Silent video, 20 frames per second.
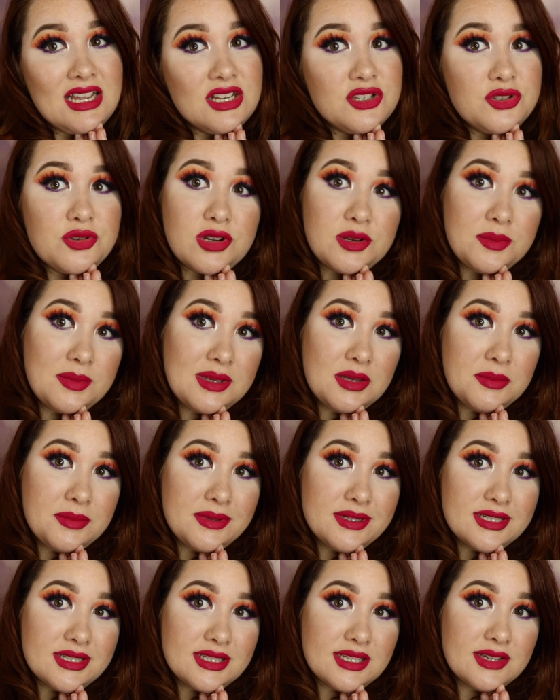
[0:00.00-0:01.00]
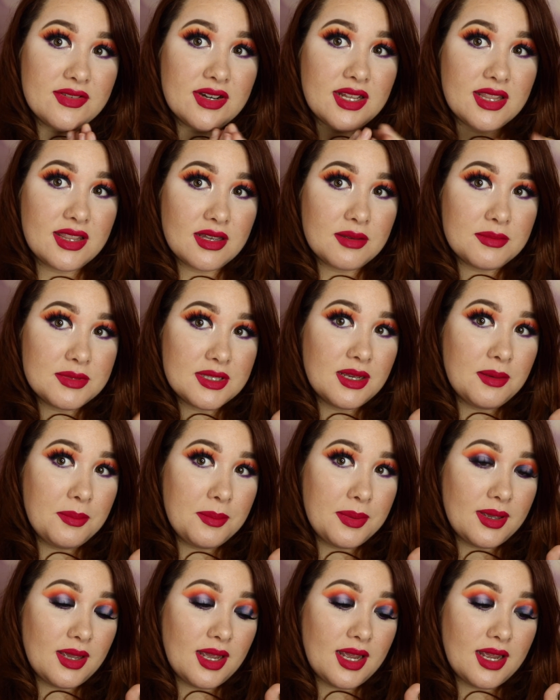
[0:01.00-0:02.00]
enjoyed me, please give it a thumbs
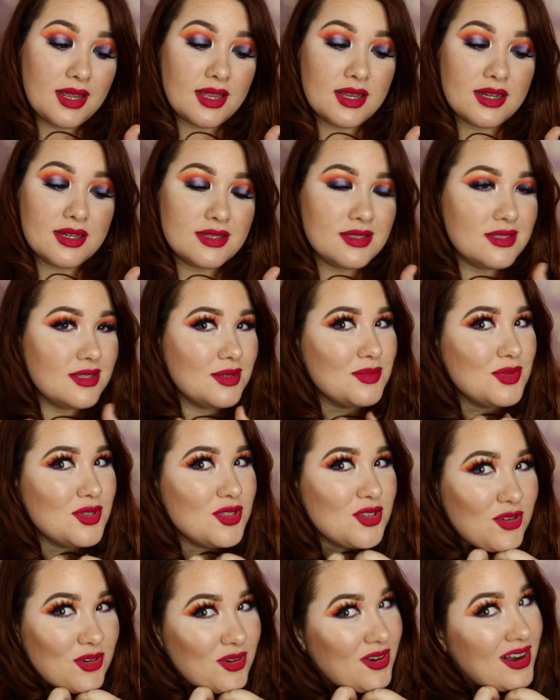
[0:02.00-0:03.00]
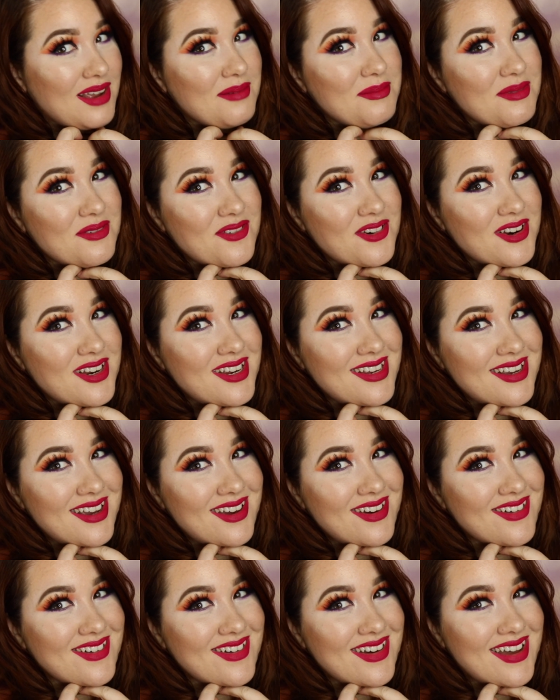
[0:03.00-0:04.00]
up and subscribe before you
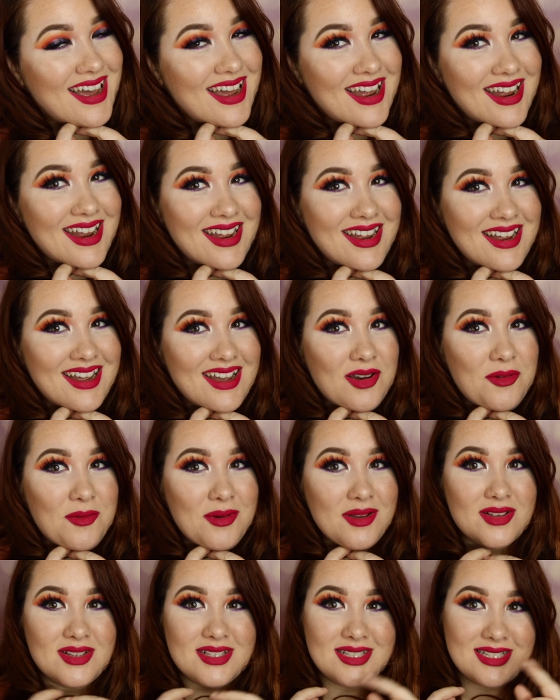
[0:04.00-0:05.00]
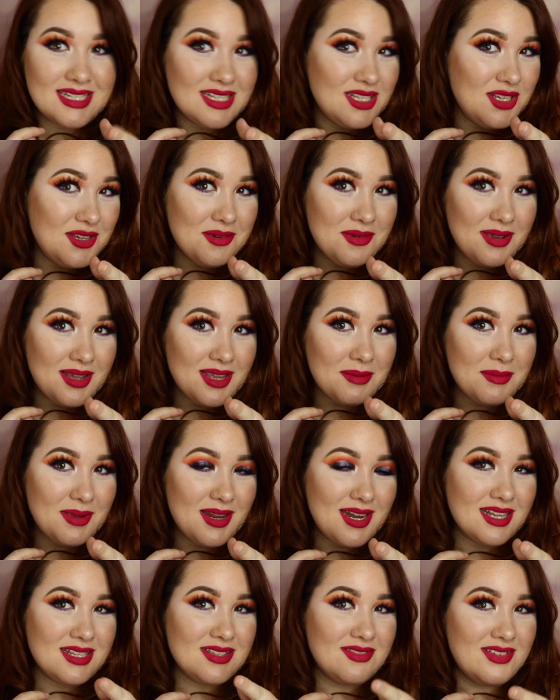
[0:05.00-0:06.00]
go. I will see you in my
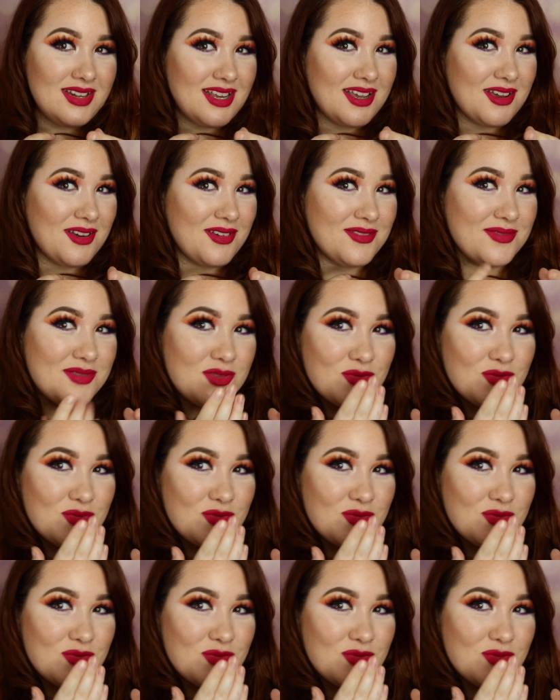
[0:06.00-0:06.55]
next video.